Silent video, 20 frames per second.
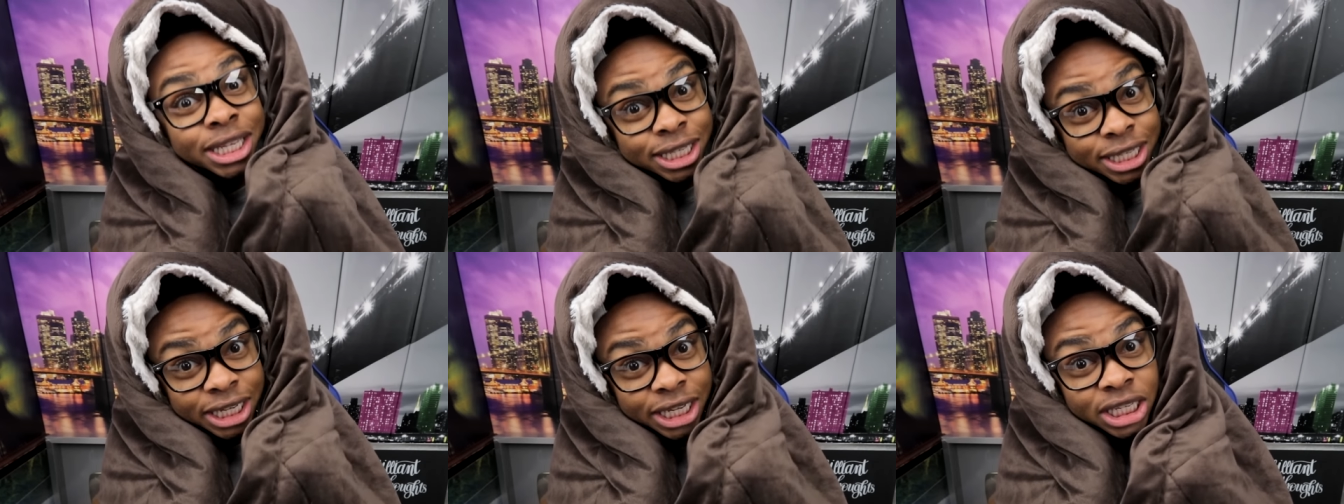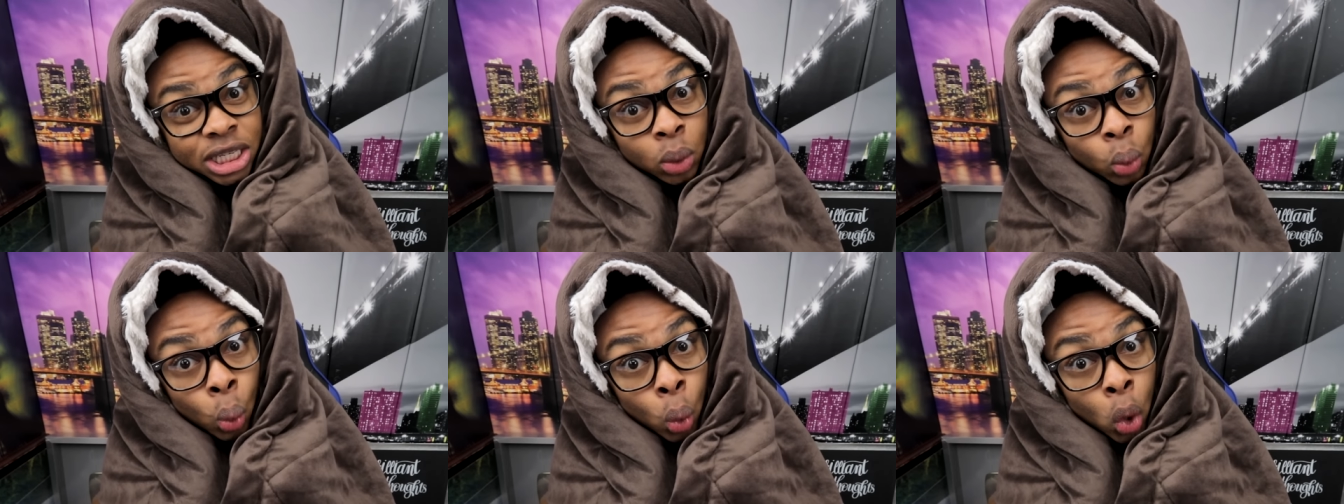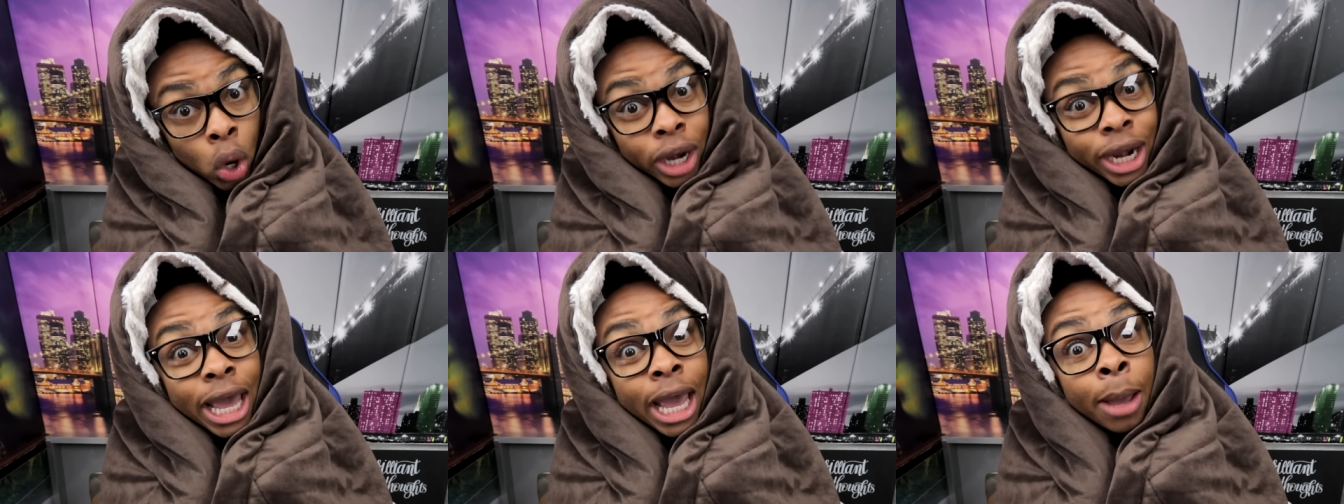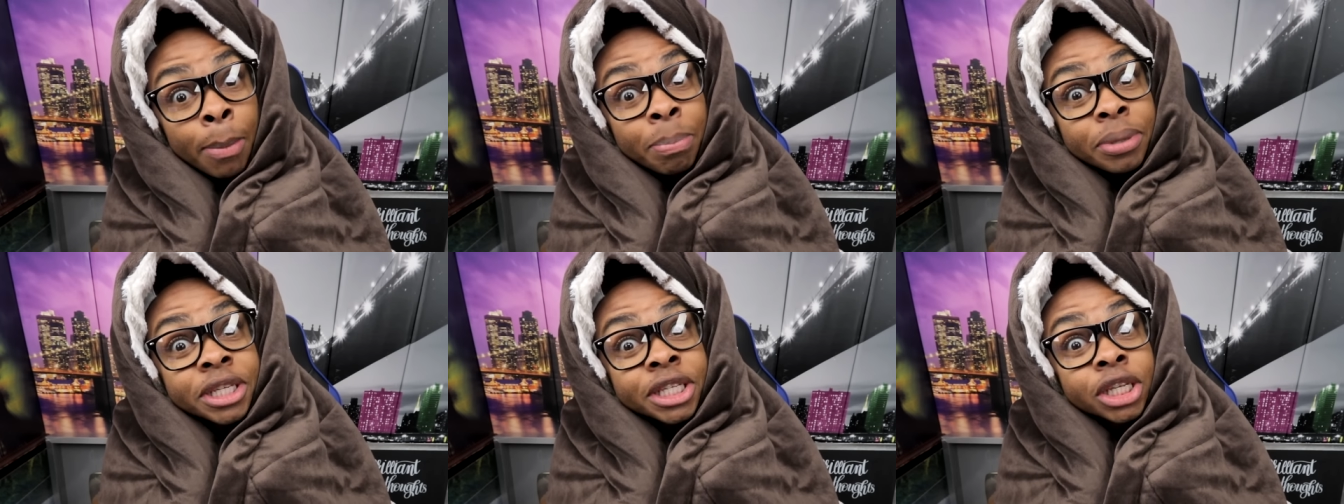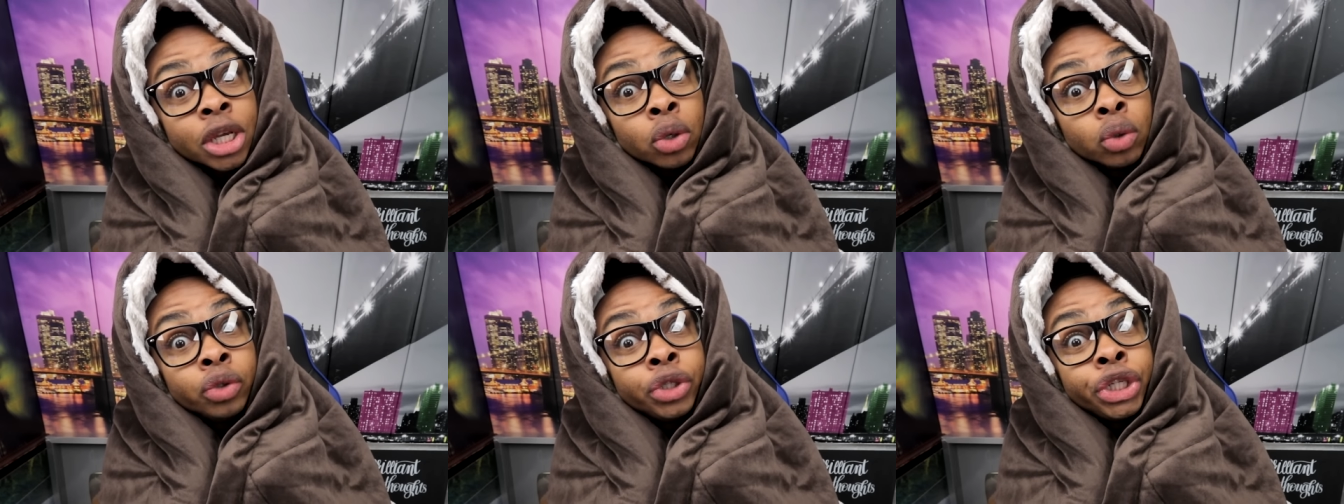season one,
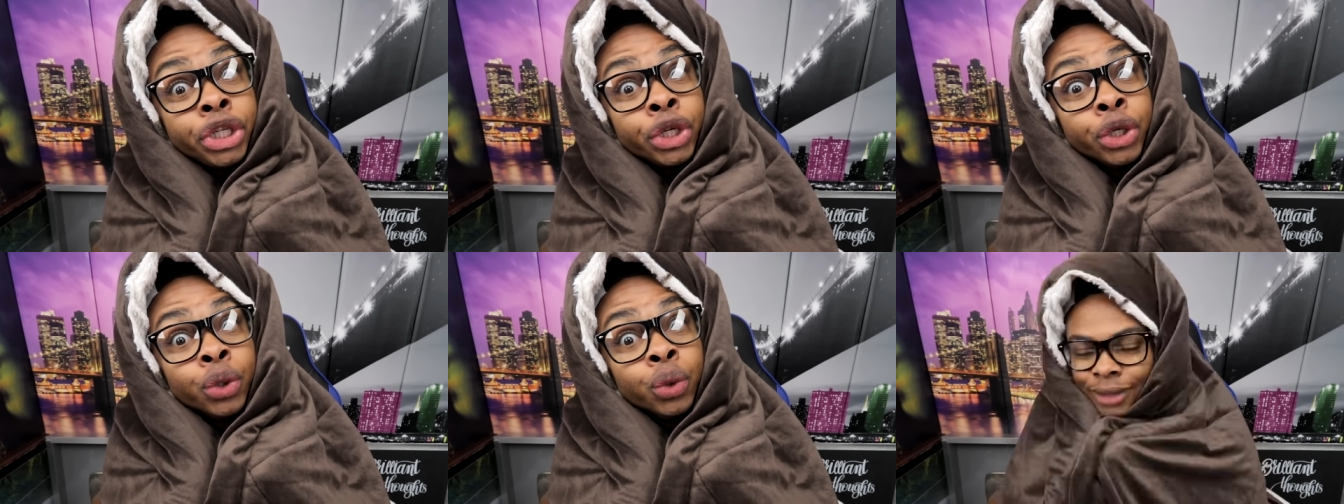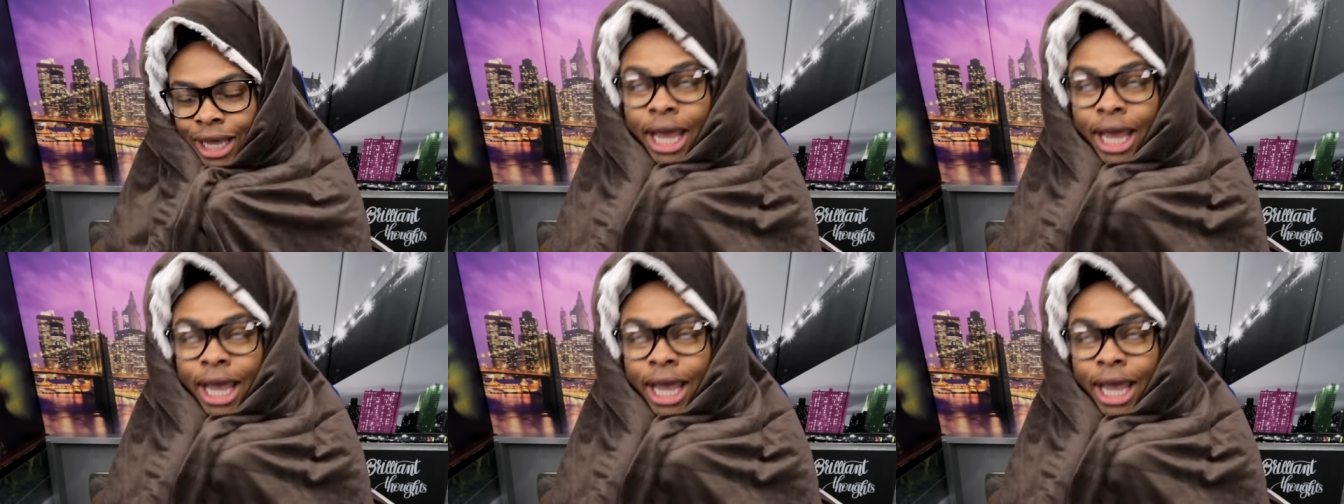episode two.